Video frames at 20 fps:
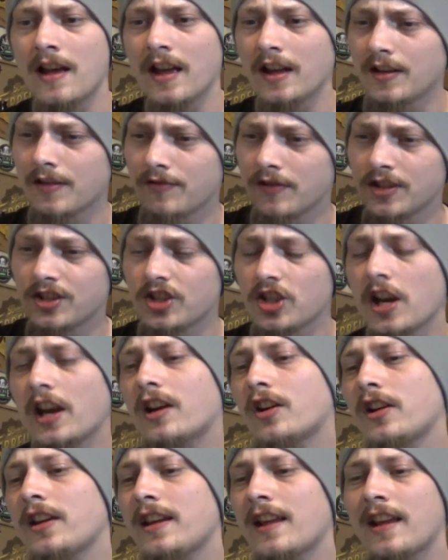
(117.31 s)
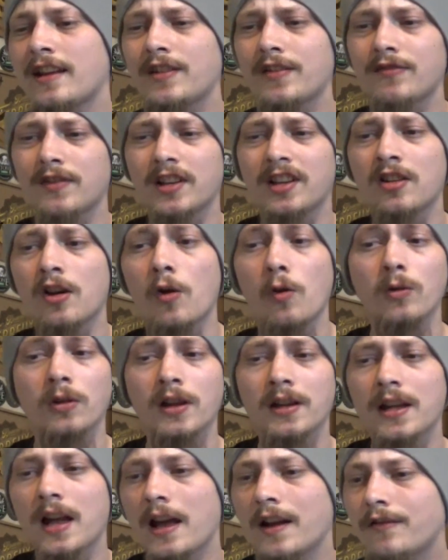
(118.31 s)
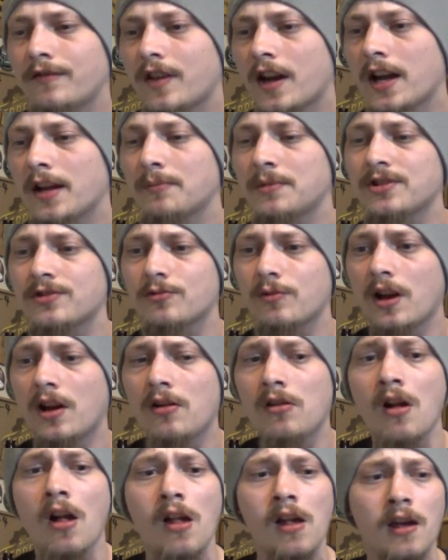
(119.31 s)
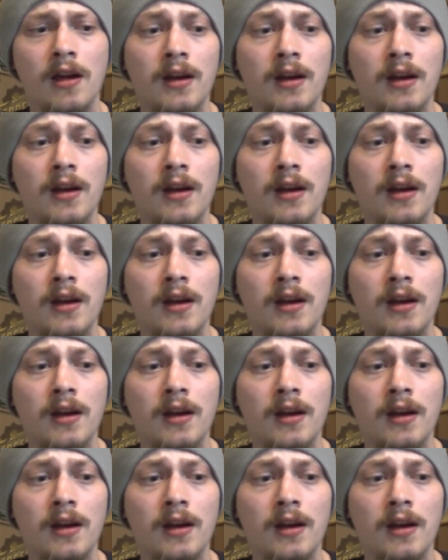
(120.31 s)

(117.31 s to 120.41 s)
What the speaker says: Hint of a cherry, hint of a cola kind of vibe as well.